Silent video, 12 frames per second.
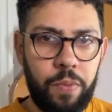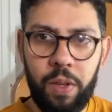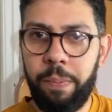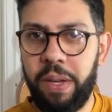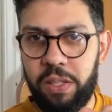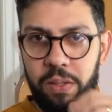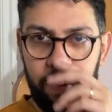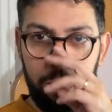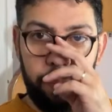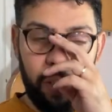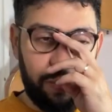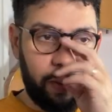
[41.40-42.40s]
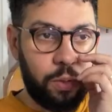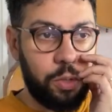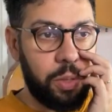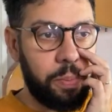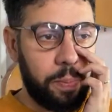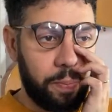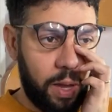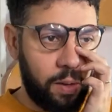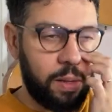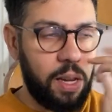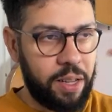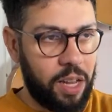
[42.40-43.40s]
Best of luck to you.
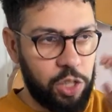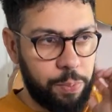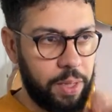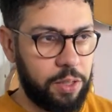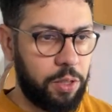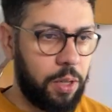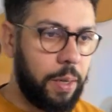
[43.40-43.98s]
I'll catch up later.